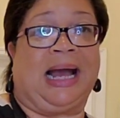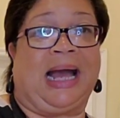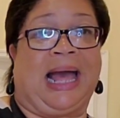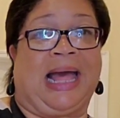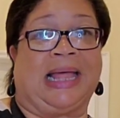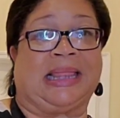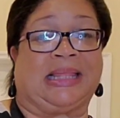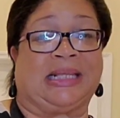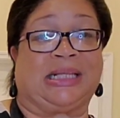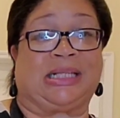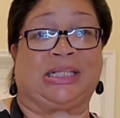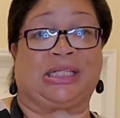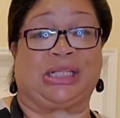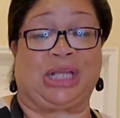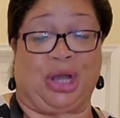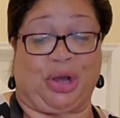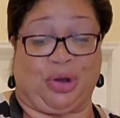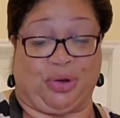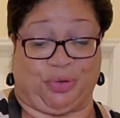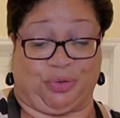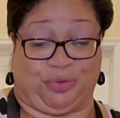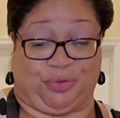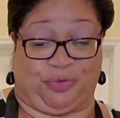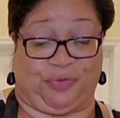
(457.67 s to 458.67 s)
at the
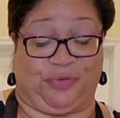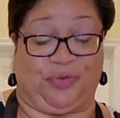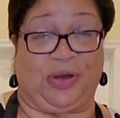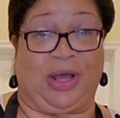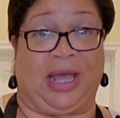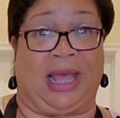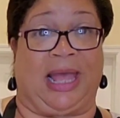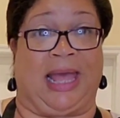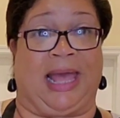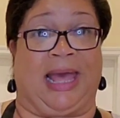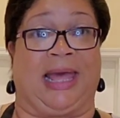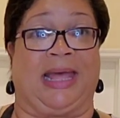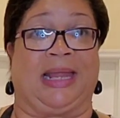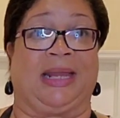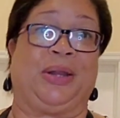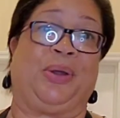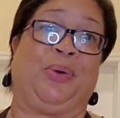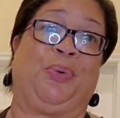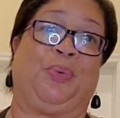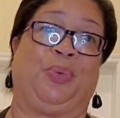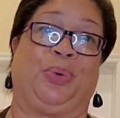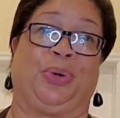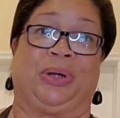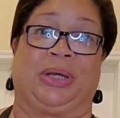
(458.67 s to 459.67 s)
stove
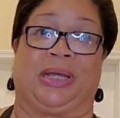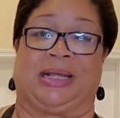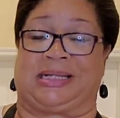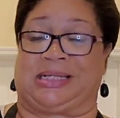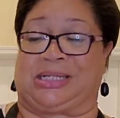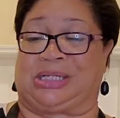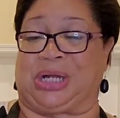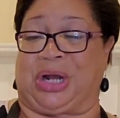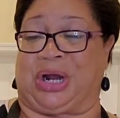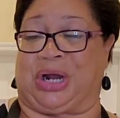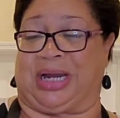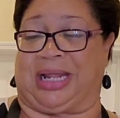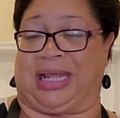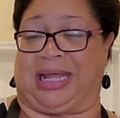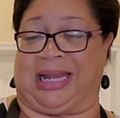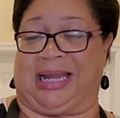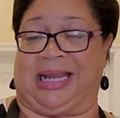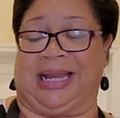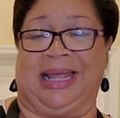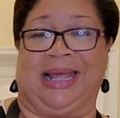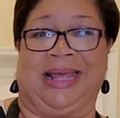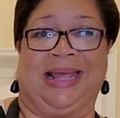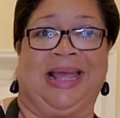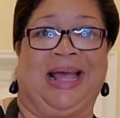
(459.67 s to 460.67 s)
and we'll get started
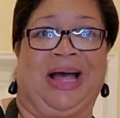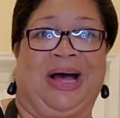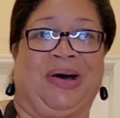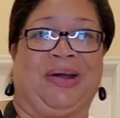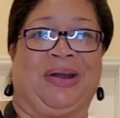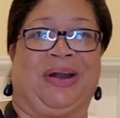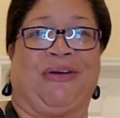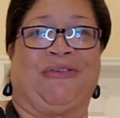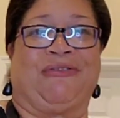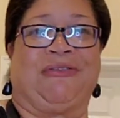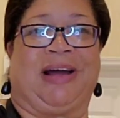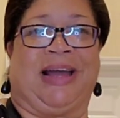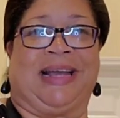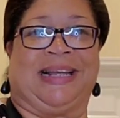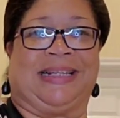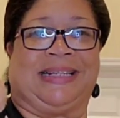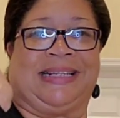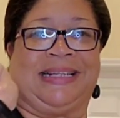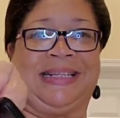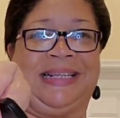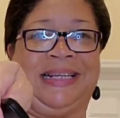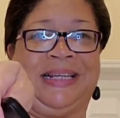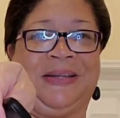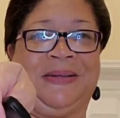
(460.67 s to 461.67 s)
on our
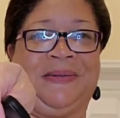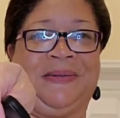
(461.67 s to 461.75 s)
rice.